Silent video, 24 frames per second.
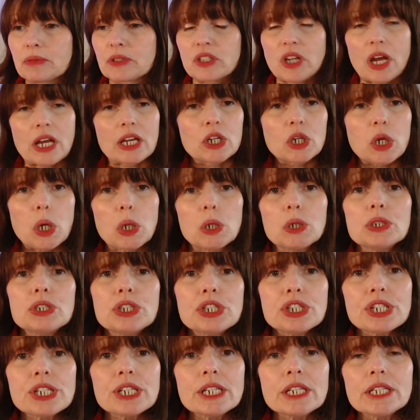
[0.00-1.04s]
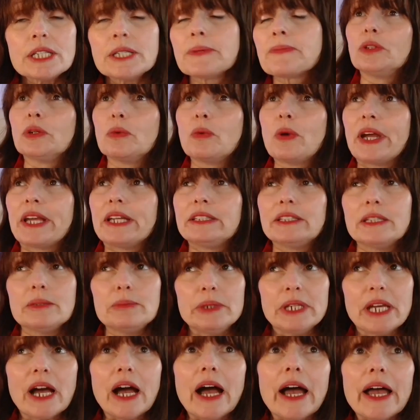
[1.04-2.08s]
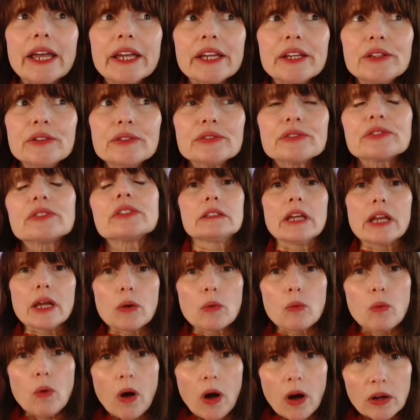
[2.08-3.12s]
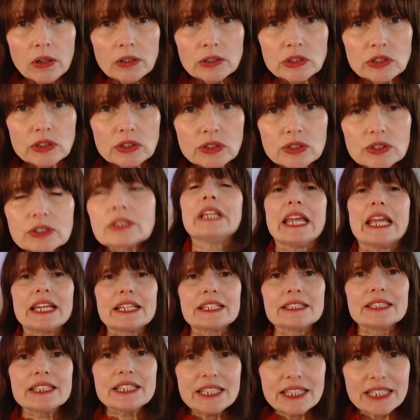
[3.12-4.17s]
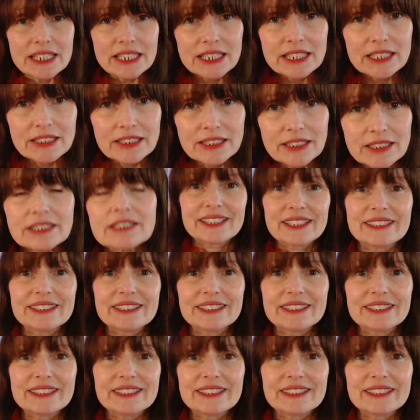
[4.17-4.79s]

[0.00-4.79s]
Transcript: psychology, the way they behave, their wants, their needs.